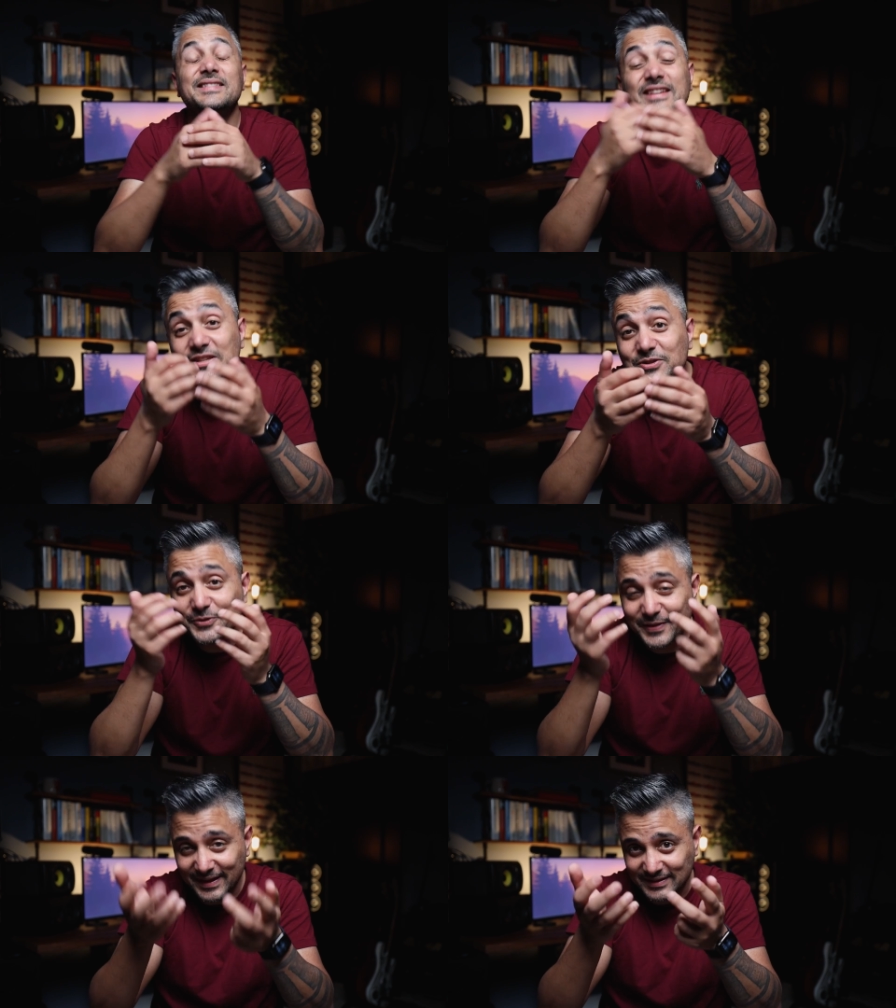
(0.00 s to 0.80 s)
These
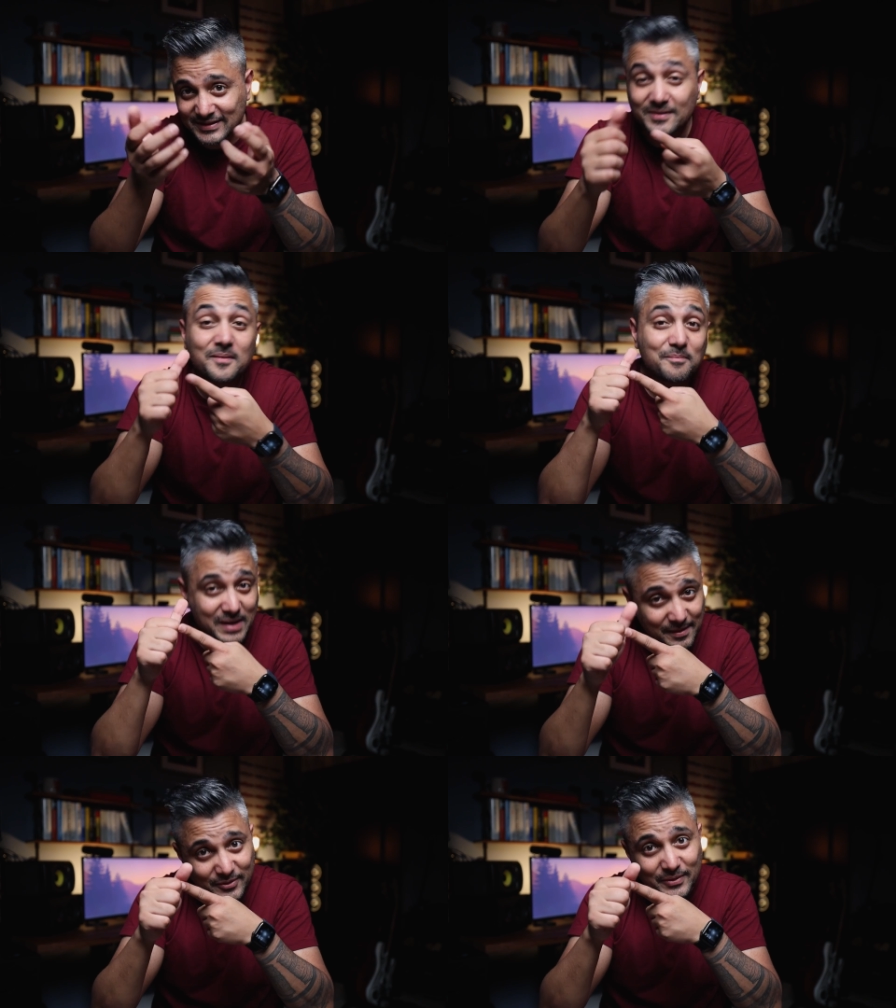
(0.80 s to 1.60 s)
two things,
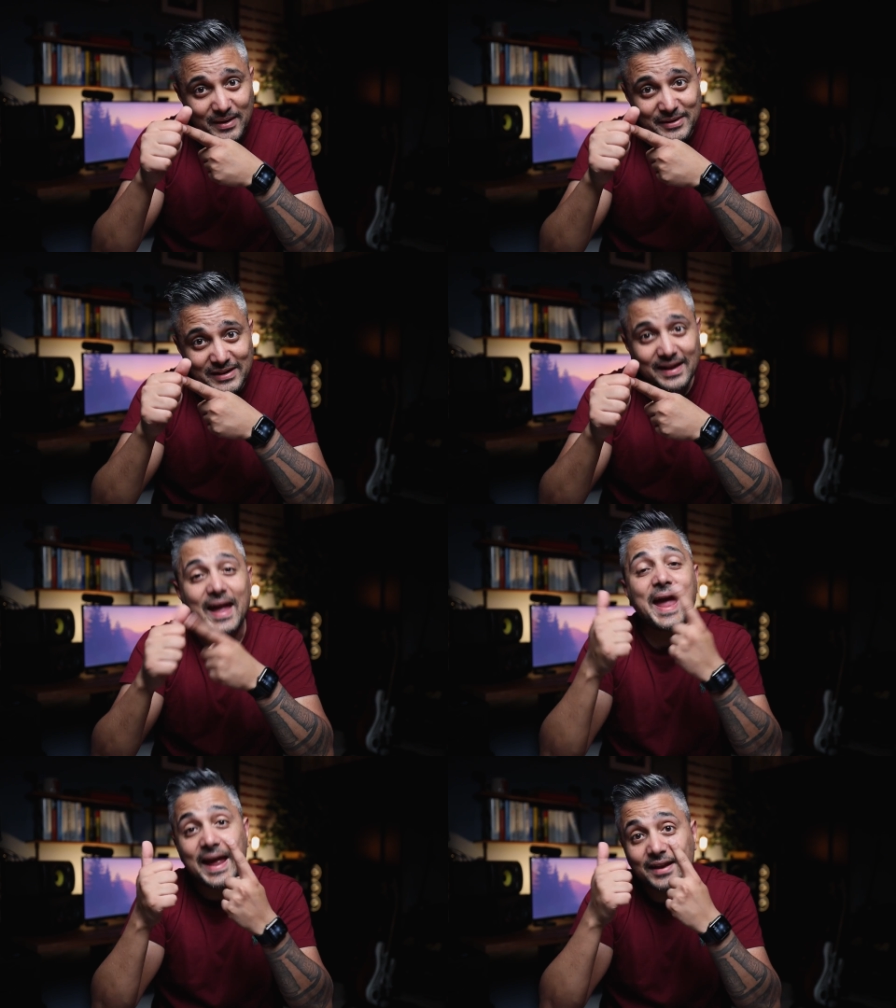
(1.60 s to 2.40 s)
pair programming
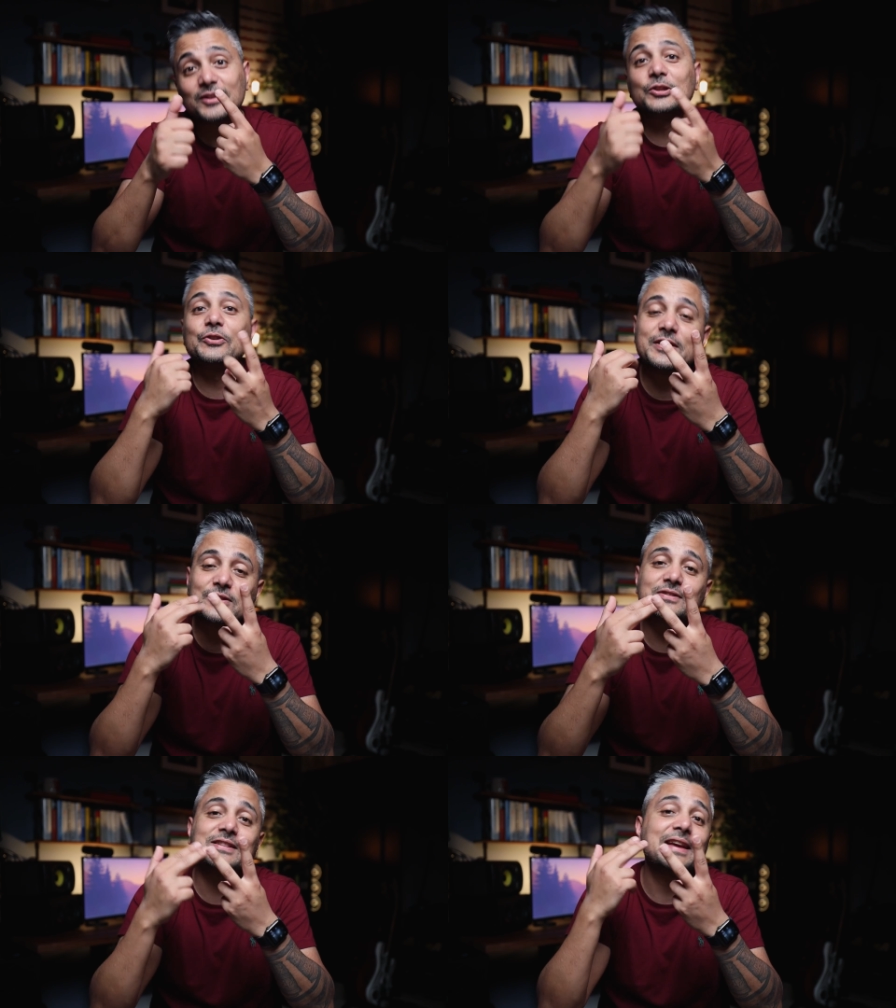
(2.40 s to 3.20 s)
and learning
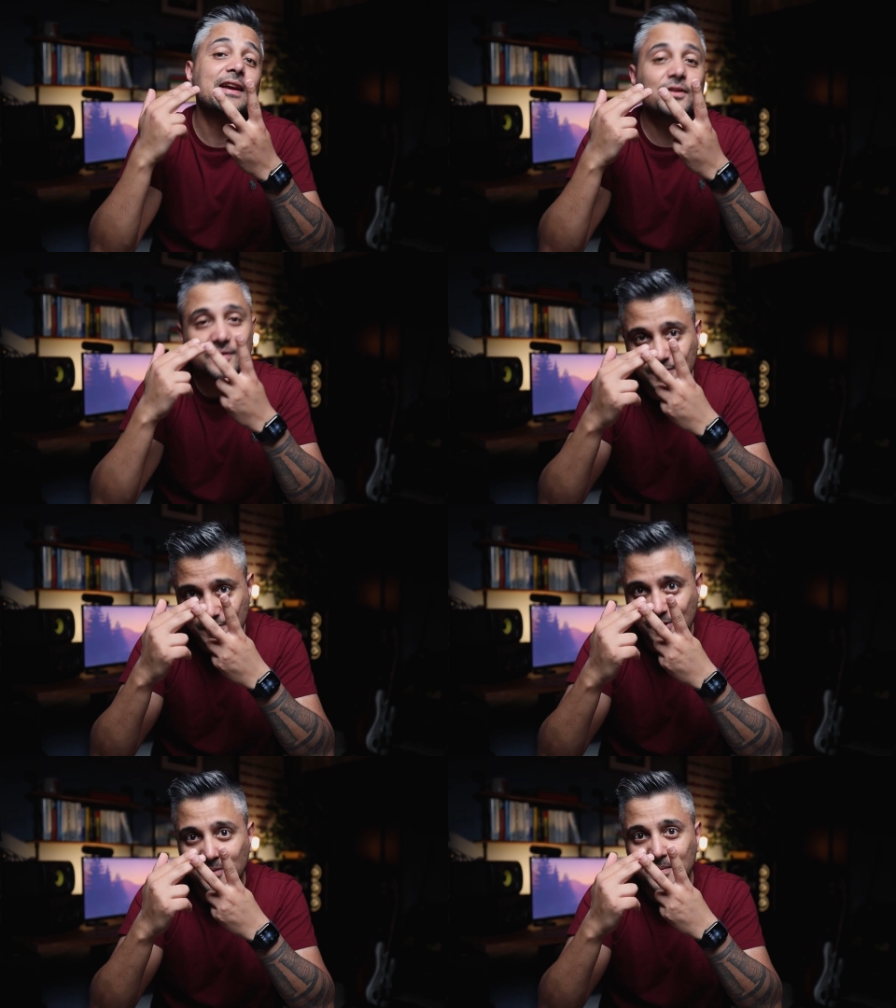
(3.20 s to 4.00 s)
to say you don't
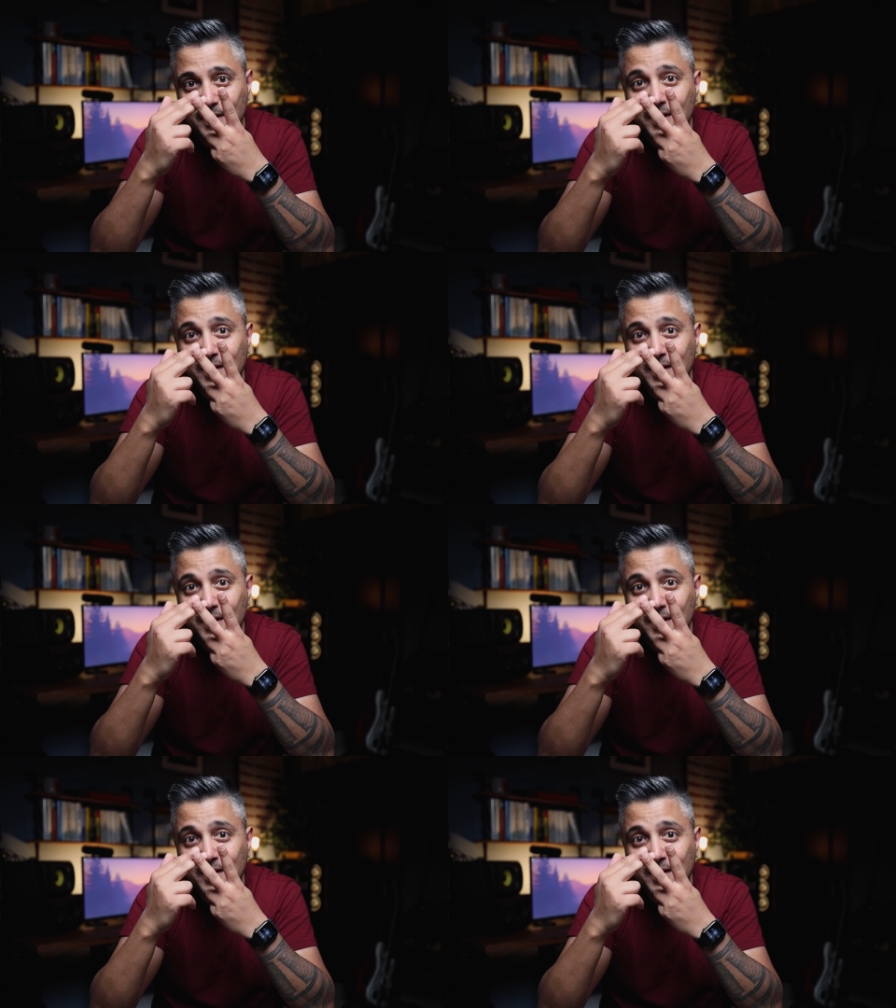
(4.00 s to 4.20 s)
know